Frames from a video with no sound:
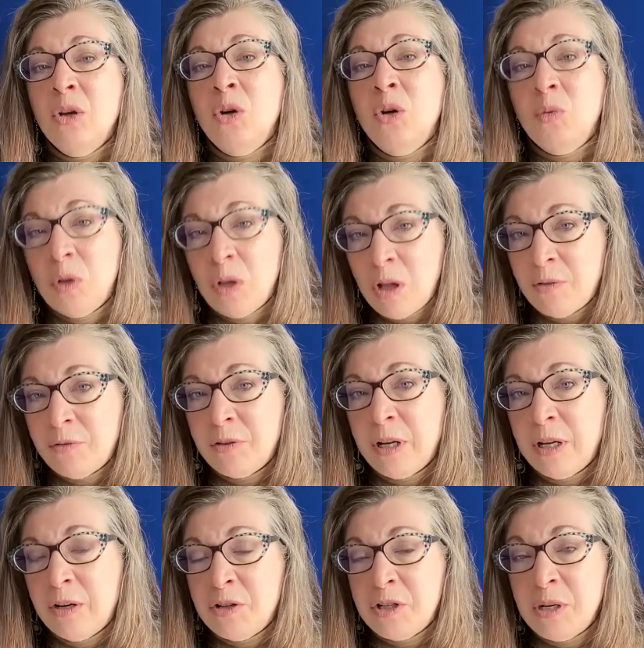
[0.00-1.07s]
who will offer
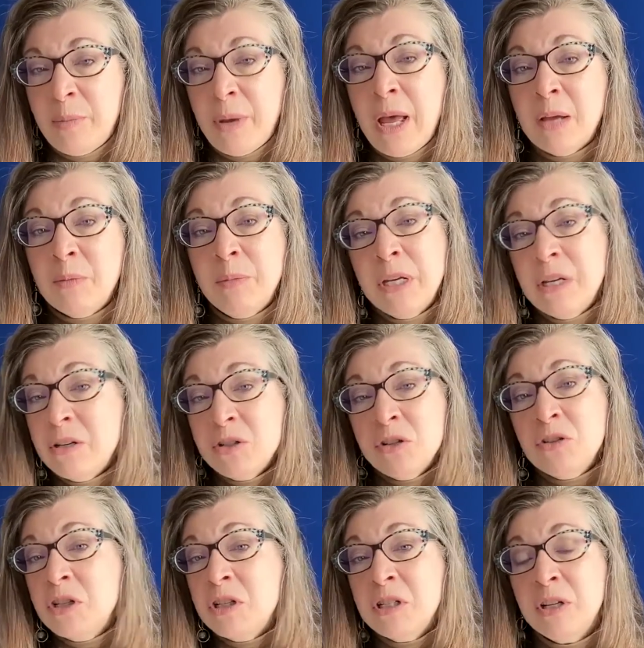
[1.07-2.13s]
energy back, because
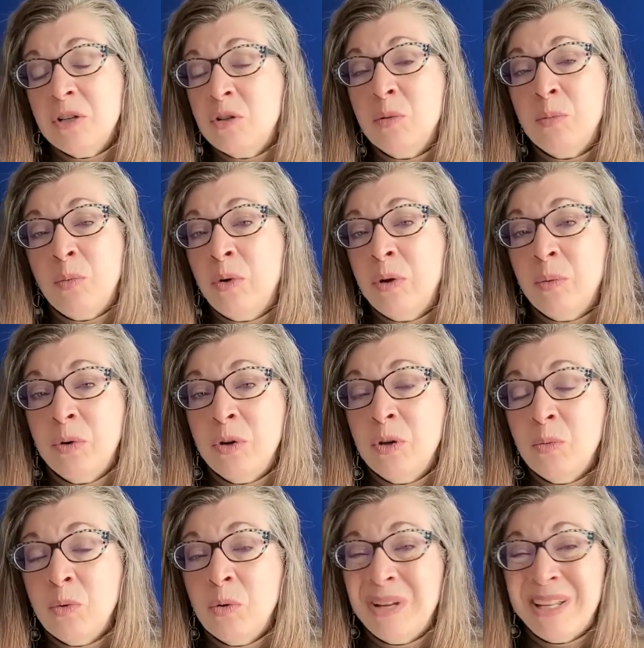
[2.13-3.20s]
you'll just get to a point where
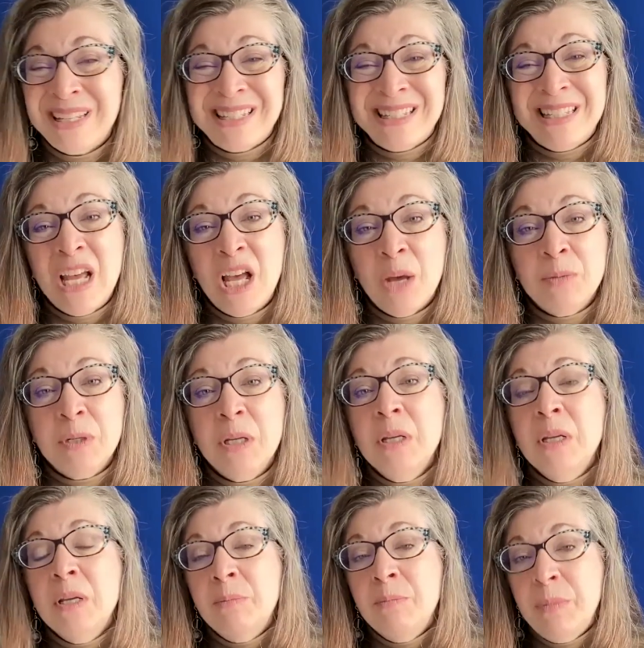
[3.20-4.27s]
you won't accept
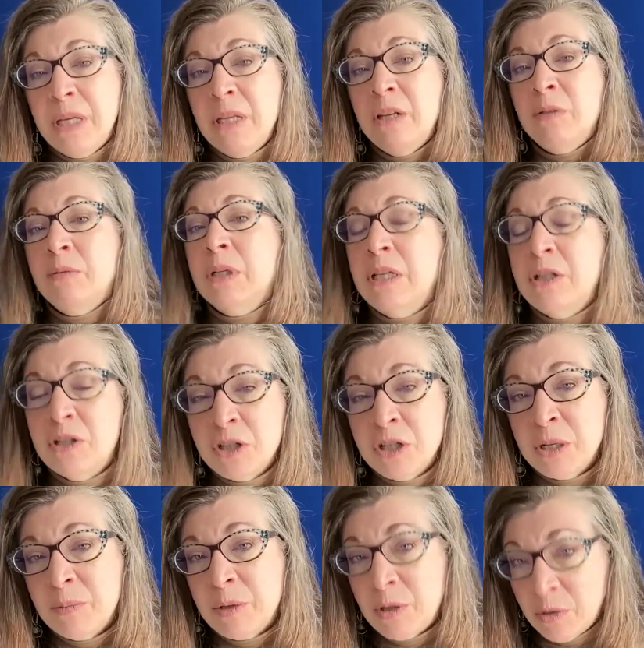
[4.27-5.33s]
being in a
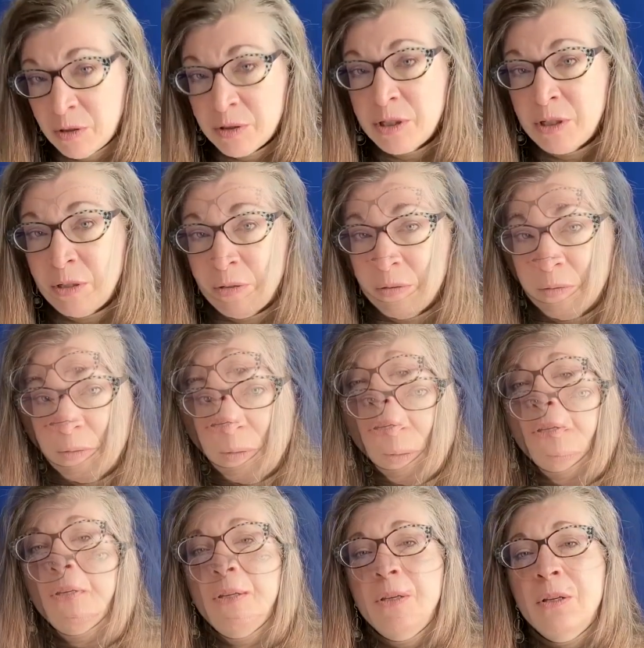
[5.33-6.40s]
relationship that hurts you.
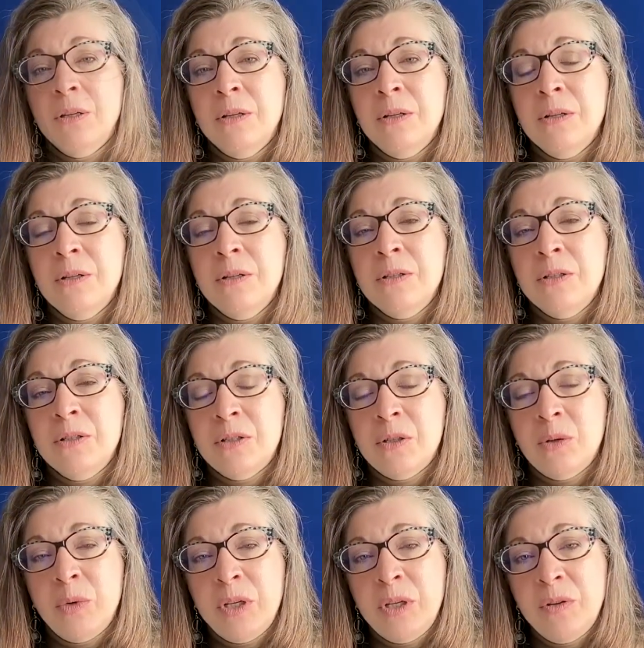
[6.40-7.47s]

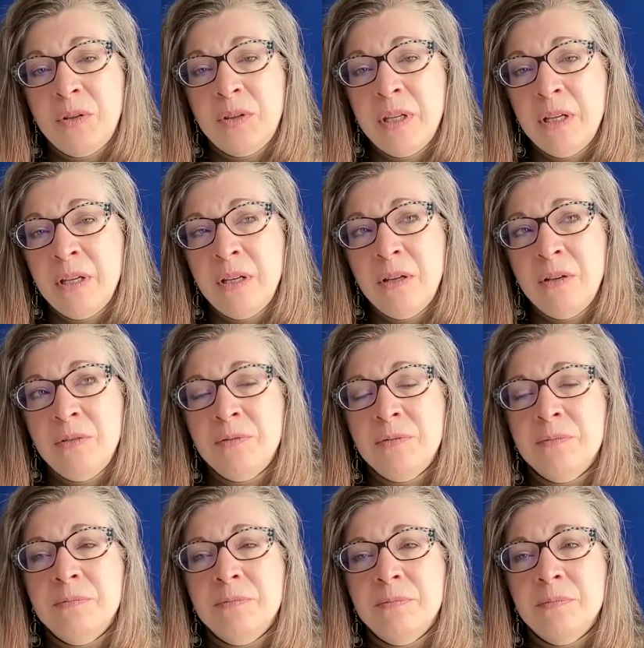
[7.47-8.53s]
So when you think of
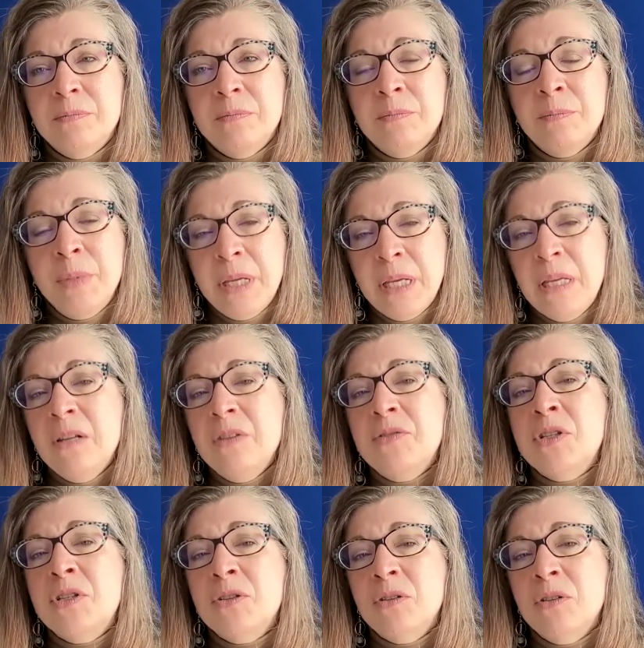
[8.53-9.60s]
being of
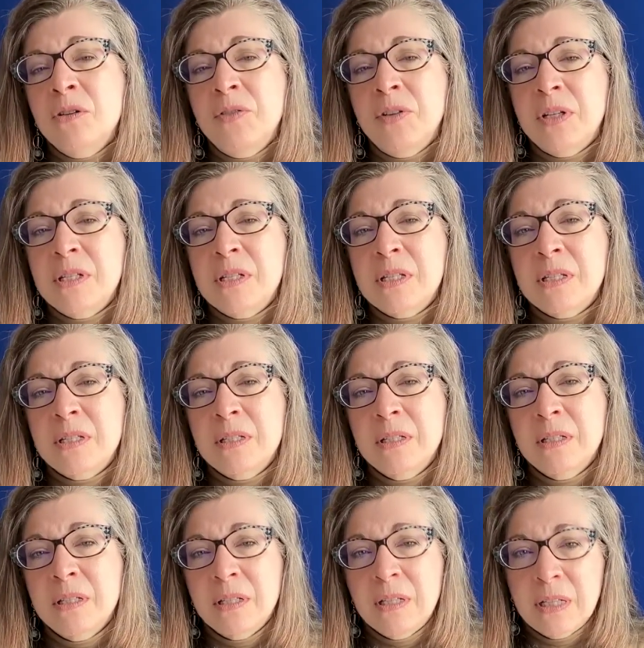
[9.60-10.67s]
service
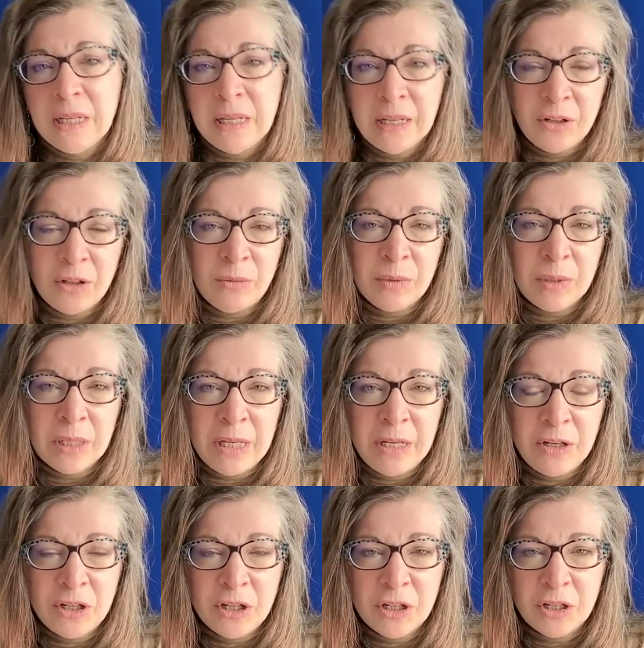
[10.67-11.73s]
in your
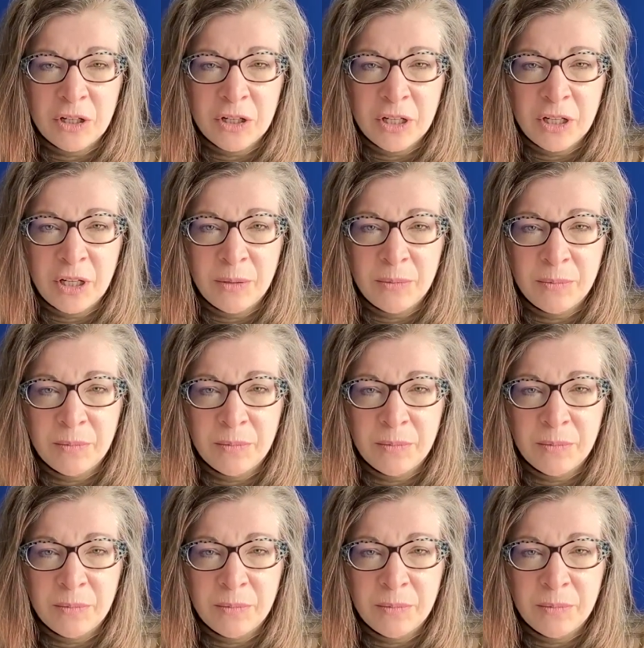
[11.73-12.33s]
relationship,